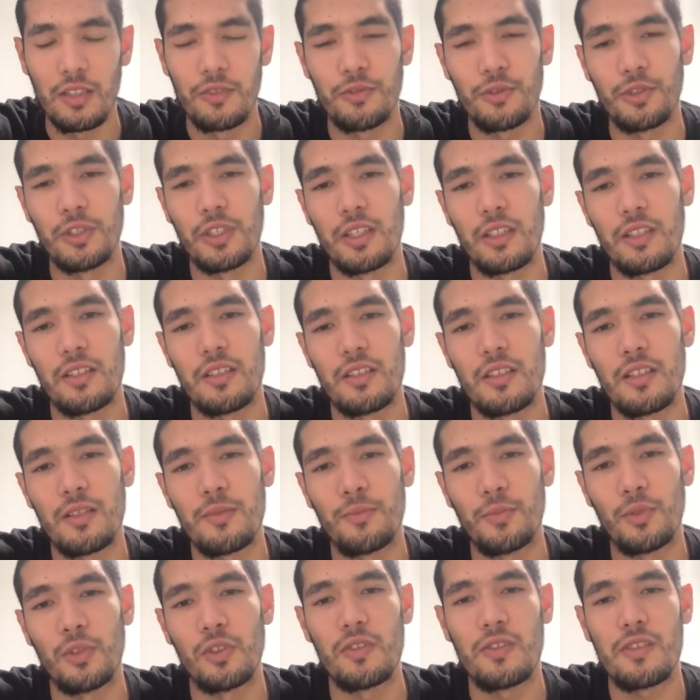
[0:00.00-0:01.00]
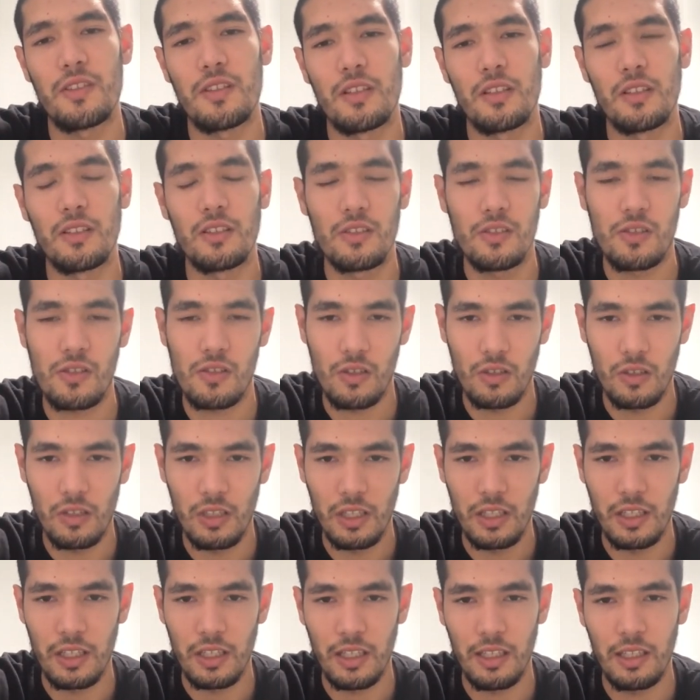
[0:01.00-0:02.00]
For example,
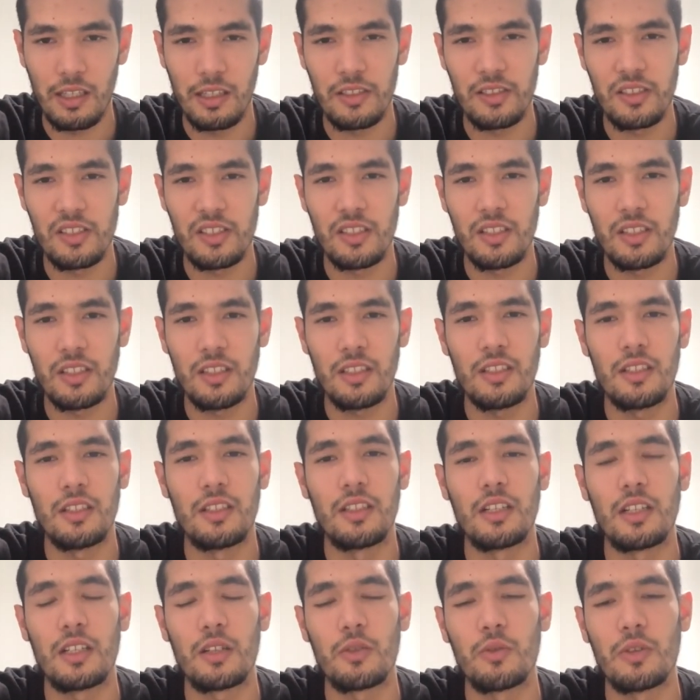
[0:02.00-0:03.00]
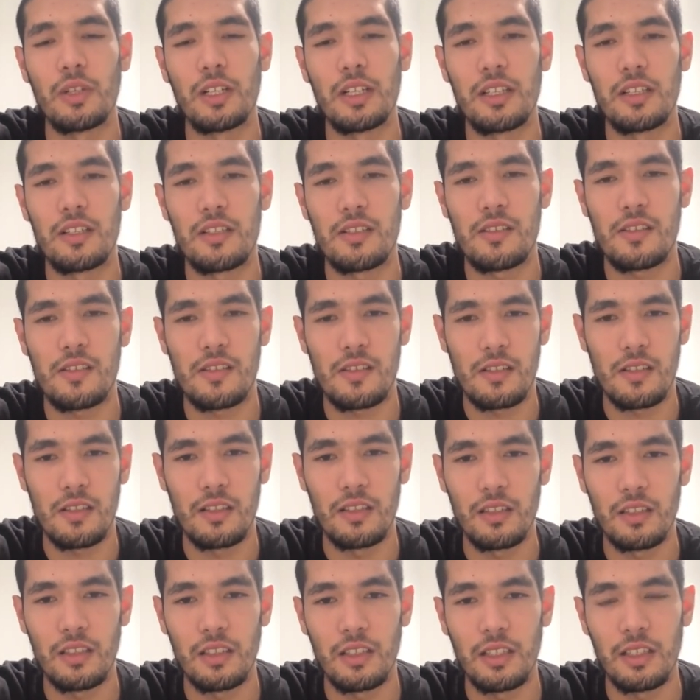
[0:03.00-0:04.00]
solar energy requires
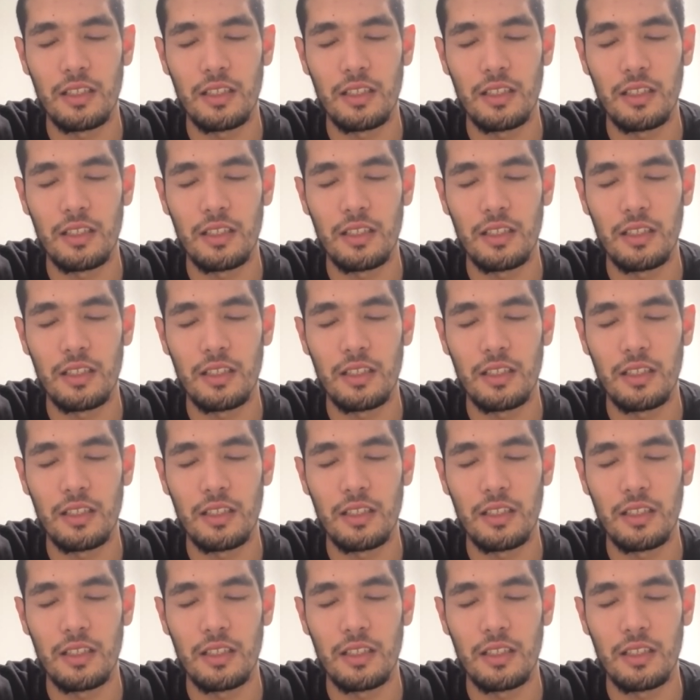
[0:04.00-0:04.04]
sun,